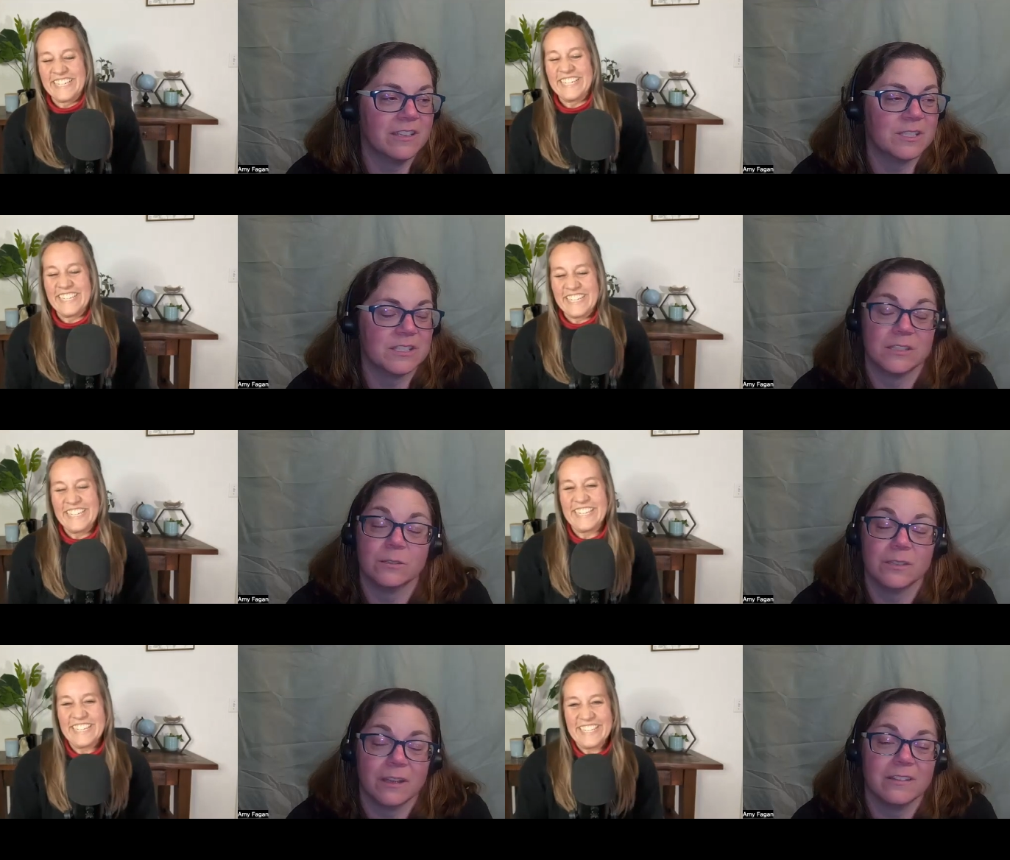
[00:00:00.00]
Speaker 1: is
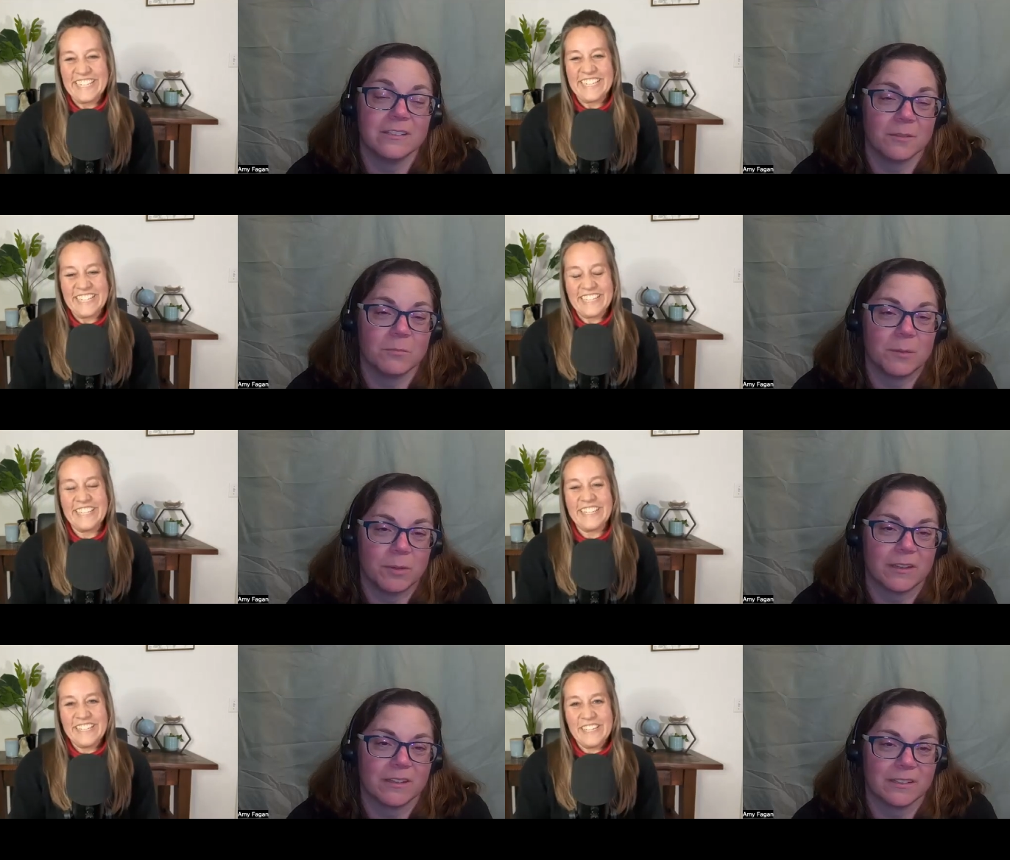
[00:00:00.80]
Utah is on my
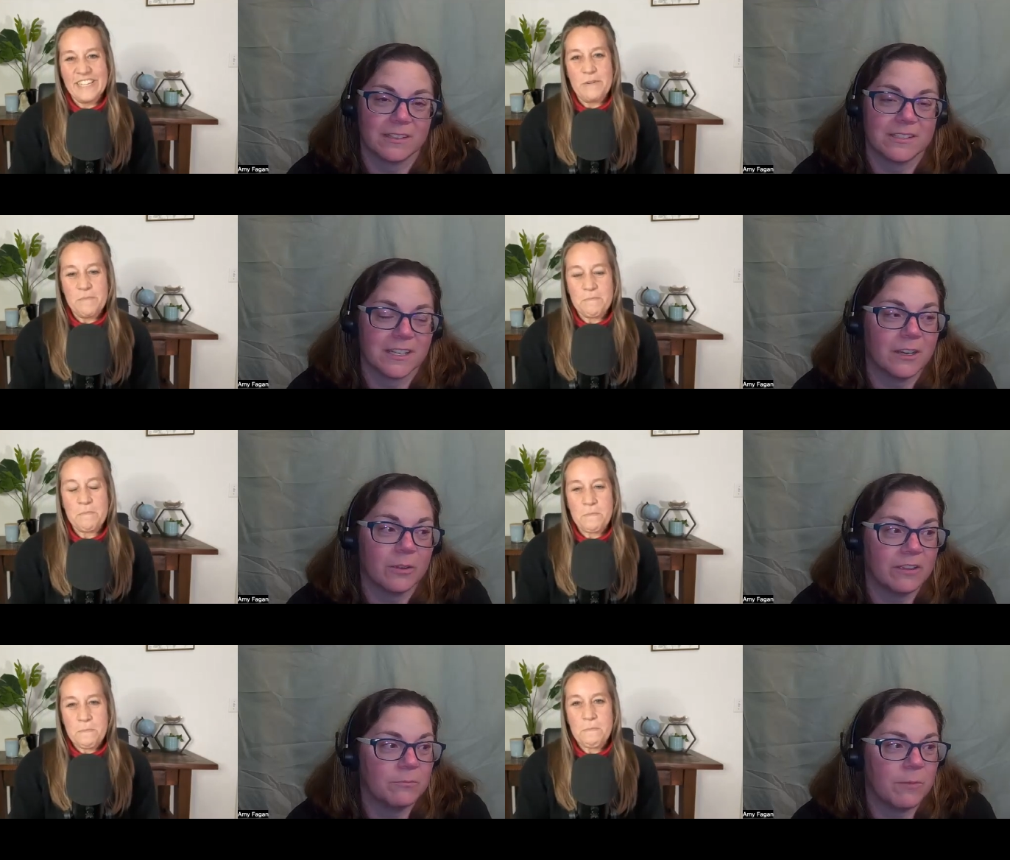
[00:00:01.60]
bucket list. I know
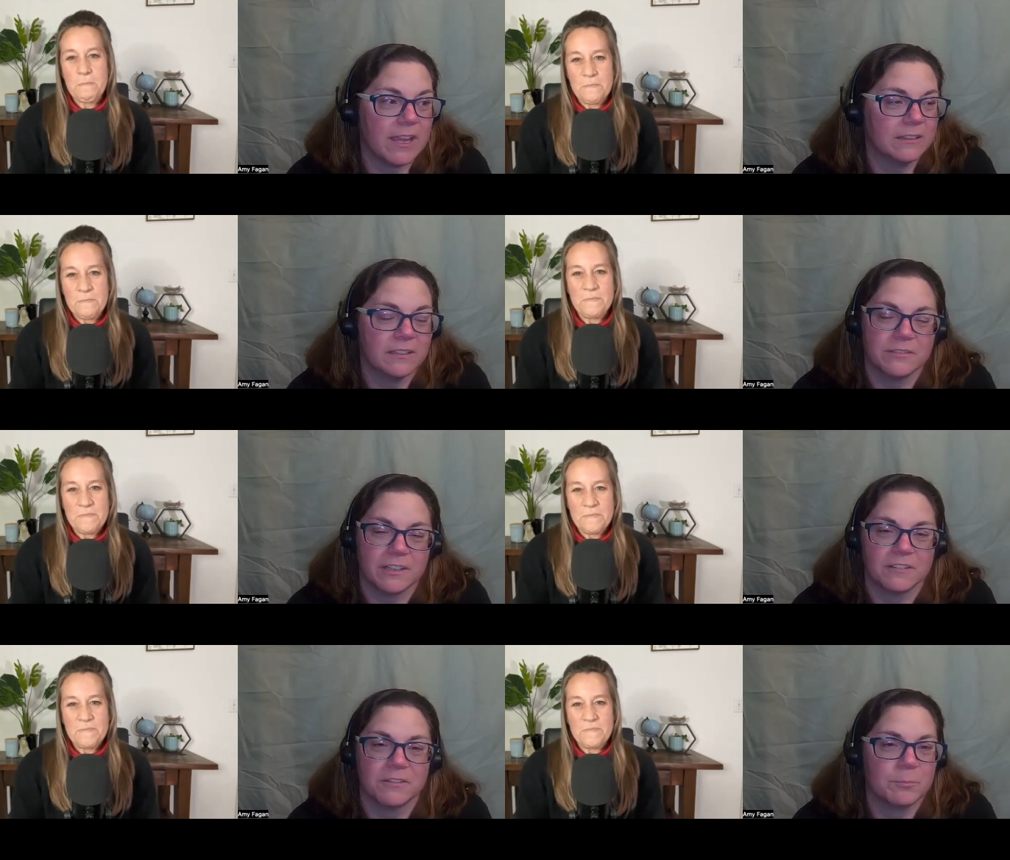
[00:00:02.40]
I've I lived
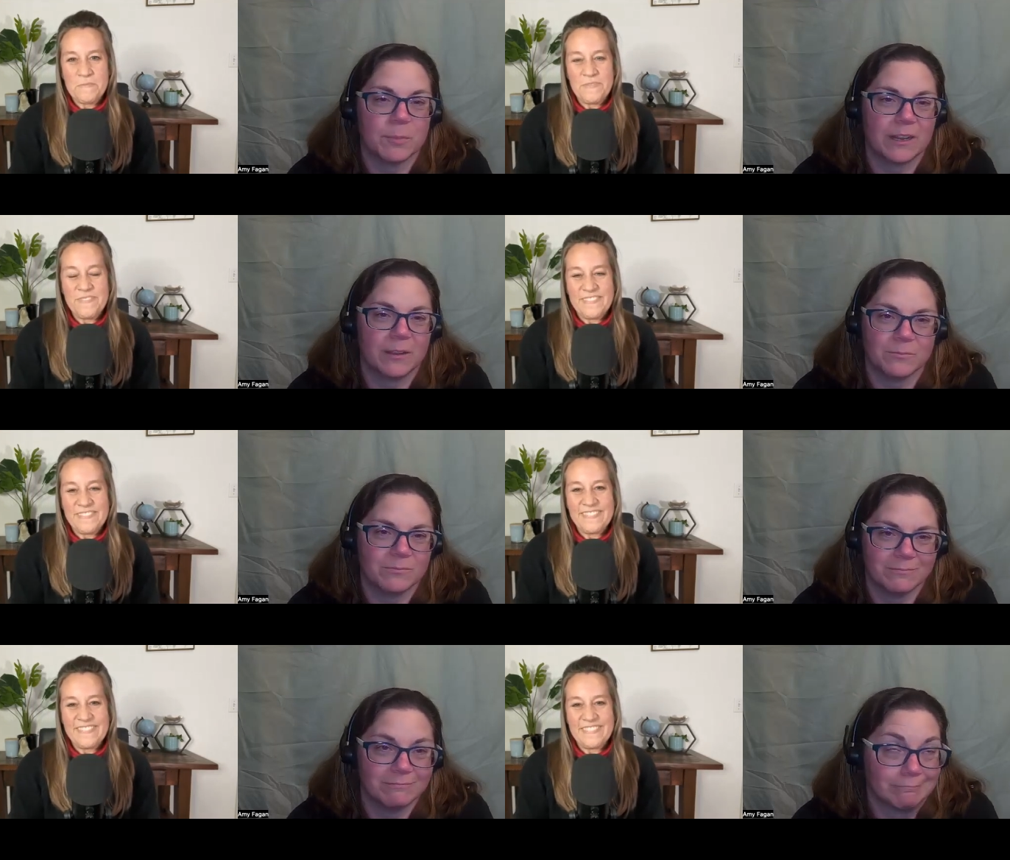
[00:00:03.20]
there for, but I,
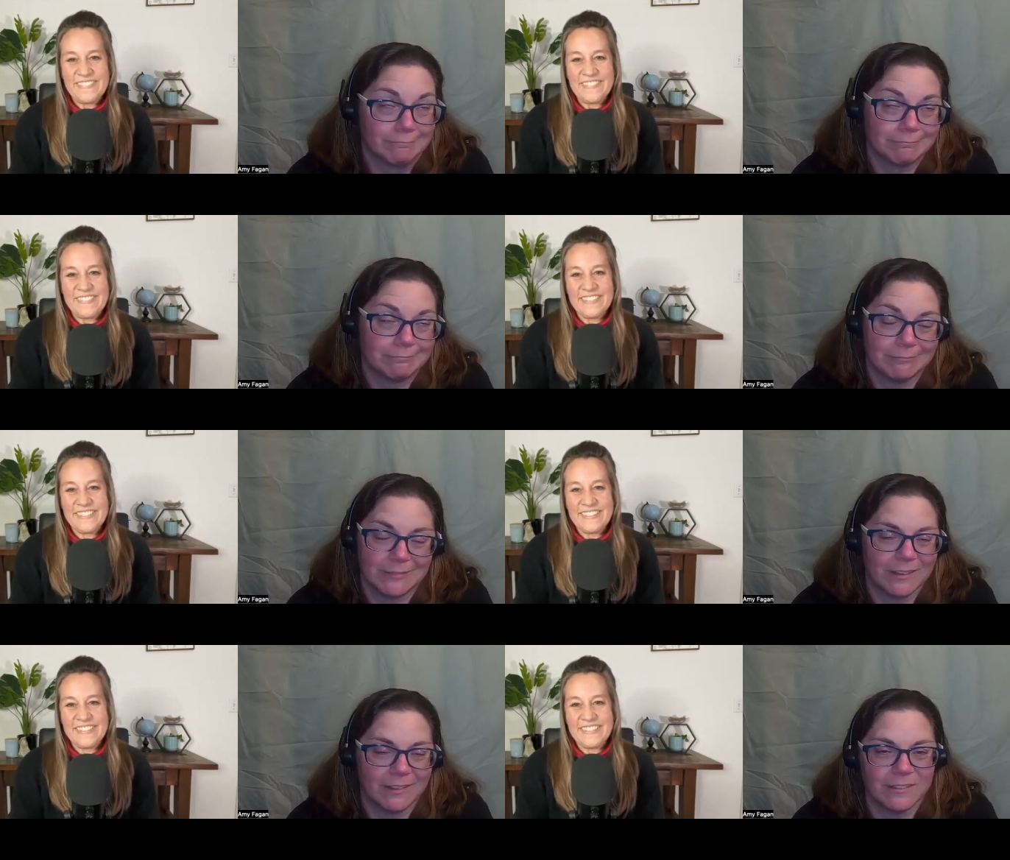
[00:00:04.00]

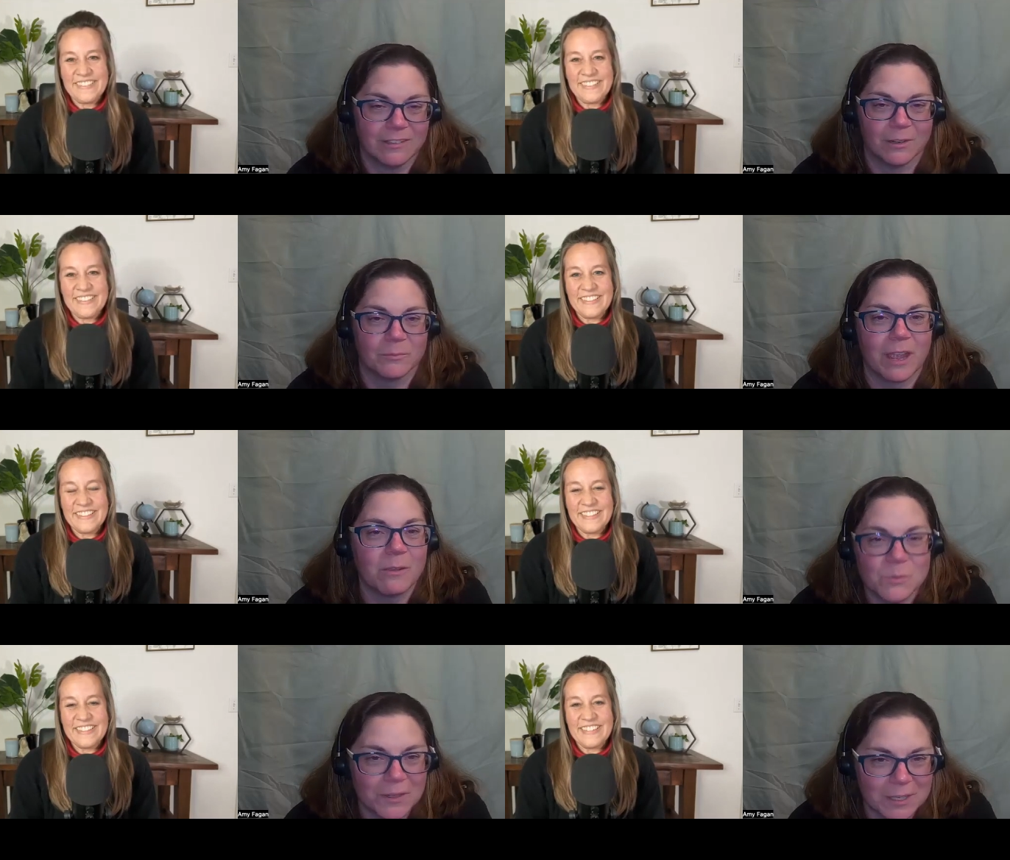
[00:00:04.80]
you know, I
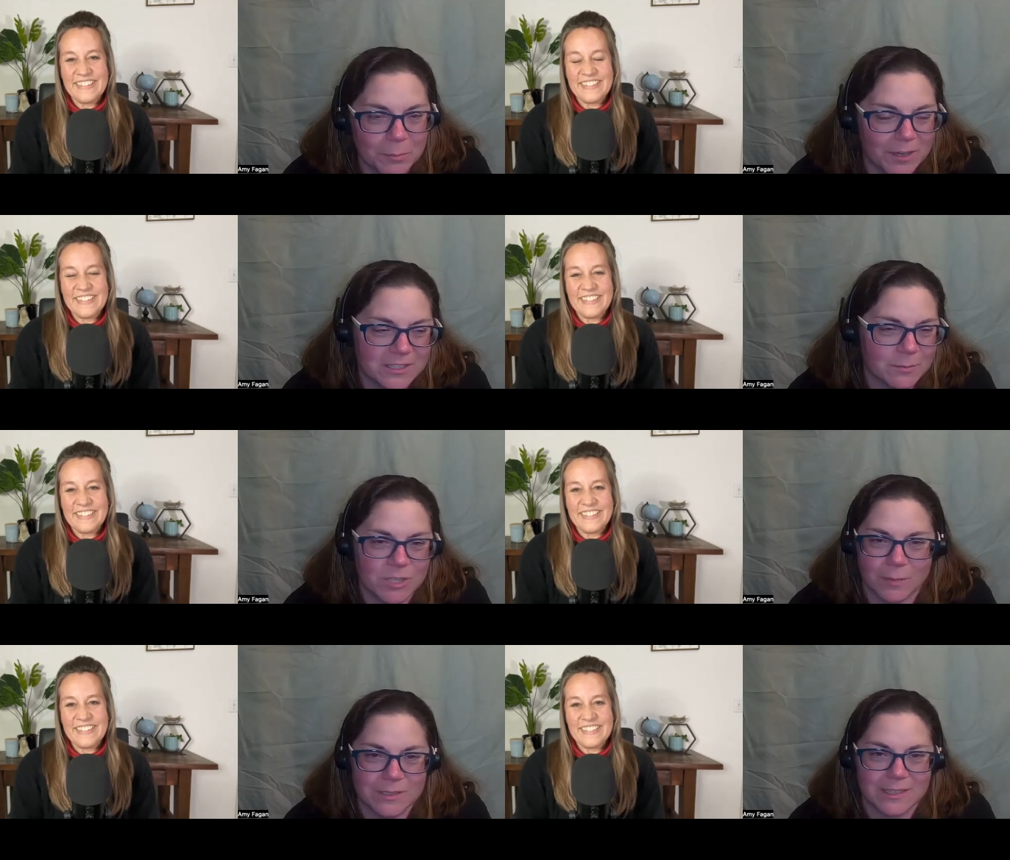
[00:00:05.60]
was working part time
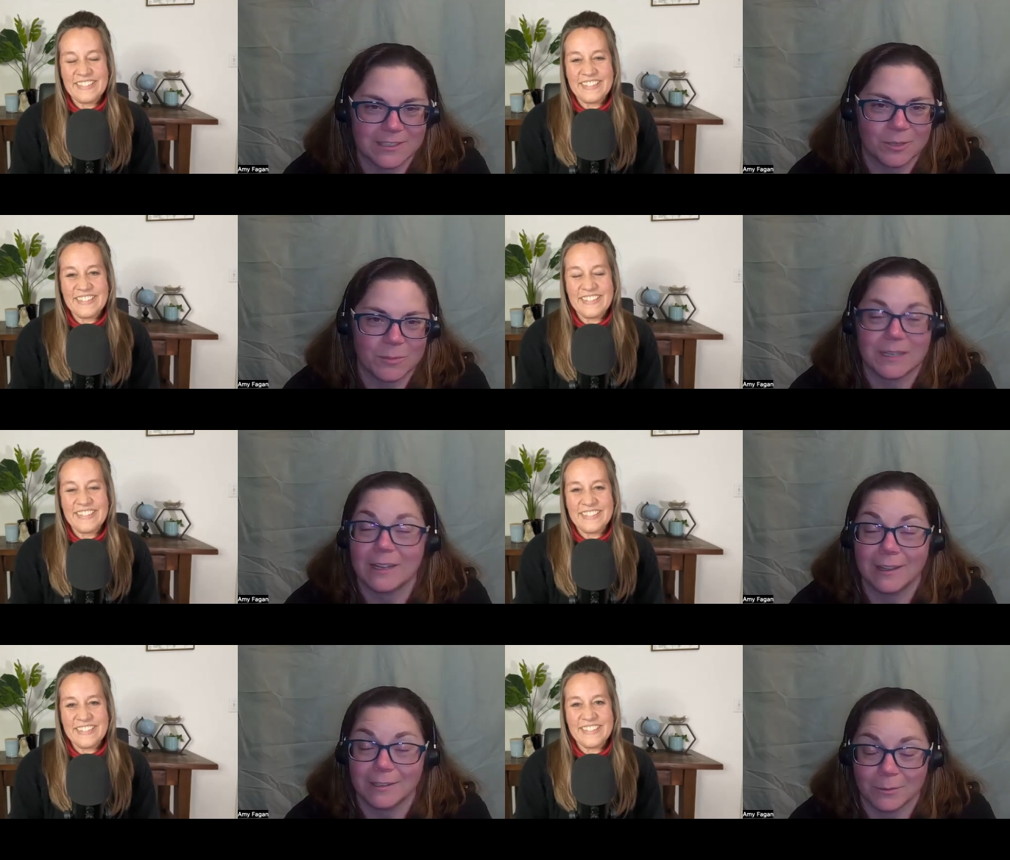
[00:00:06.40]
jobs and I had no money.
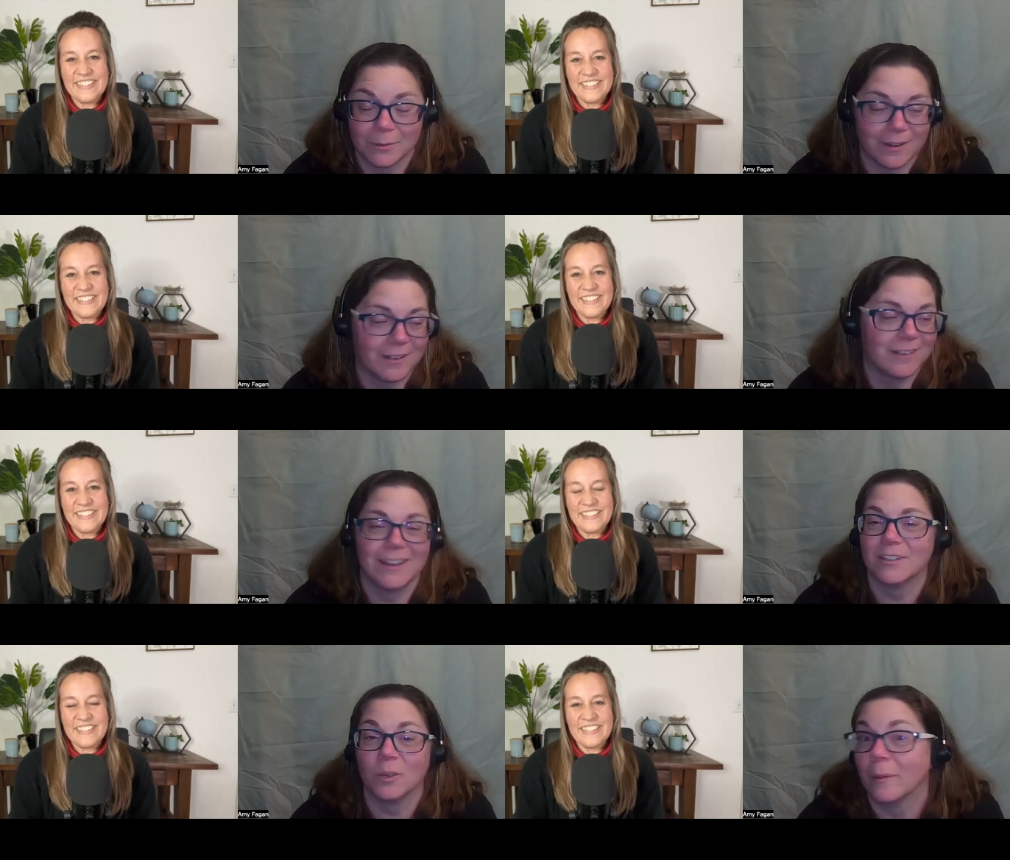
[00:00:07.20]
I had no car. I
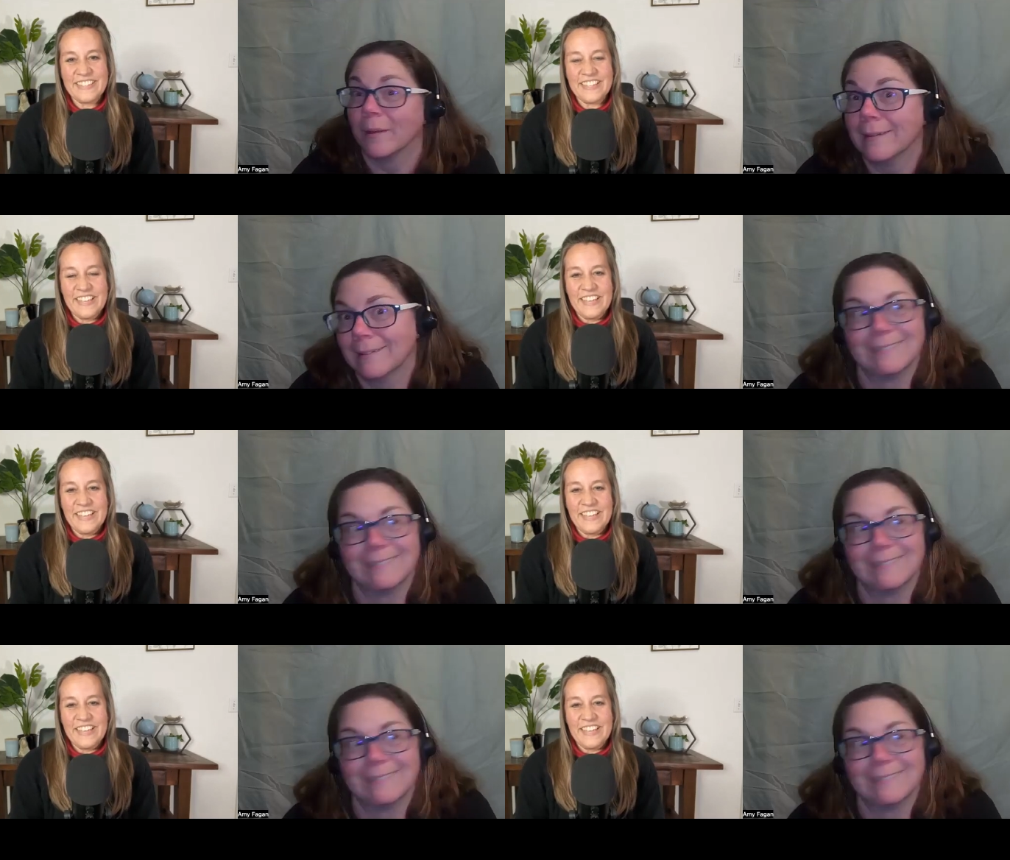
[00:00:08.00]
had no bike.